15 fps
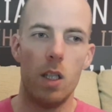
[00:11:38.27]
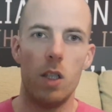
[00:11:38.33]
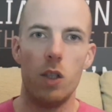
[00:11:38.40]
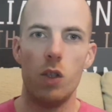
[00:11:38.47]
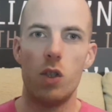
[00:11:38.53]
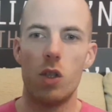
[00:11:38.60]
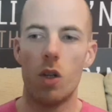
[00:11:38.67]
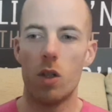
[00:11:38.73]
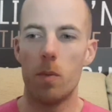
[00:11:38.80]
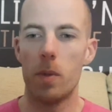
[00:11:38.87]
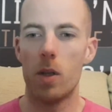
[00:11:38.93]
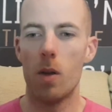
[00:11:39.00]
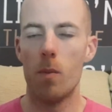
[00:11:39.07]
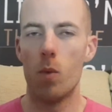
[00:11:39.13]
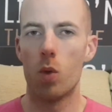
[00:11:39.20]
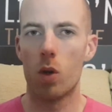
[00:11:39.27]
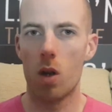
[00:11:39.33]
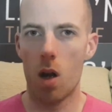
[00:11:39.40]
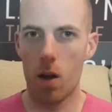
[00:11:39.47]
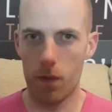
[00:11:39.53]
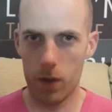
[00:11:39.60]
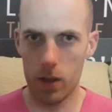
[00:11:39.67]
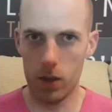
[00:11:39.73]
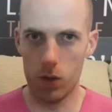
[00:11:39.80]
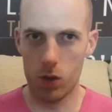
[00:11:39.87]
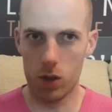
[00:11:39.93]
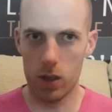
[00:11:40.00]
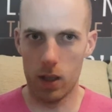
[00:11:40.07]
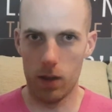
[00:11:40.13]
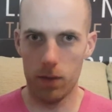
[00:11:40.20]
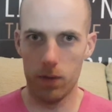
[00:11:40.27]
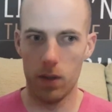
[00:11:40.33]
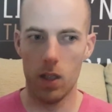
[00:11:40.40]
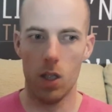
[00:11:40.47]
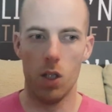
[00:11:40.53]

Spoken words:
You start to become more confident in yourself.